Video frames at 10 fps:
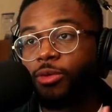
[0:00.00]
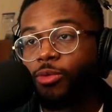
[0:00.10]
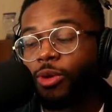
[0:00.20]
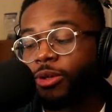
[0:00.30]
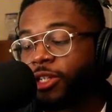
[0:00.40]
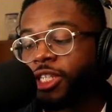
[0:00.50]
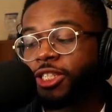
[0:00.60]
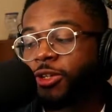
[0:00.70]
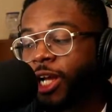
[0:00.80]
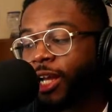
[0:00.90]
When Need
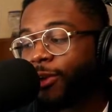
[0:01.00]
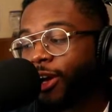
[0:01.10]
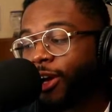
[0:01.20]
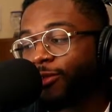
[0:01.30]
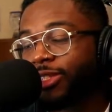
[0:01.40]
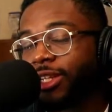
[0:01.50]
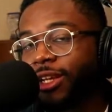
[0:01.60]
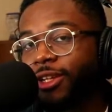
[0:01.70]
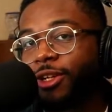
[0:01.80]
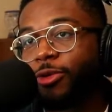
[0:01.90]
to Know came out, I was
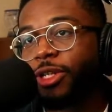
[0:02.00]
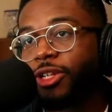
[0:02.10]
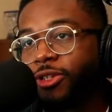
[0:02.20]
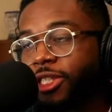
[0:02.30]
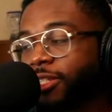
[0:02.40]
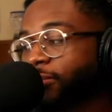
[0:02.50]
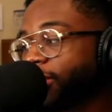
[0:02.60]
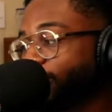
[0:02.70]
like, you know what, Doja could be the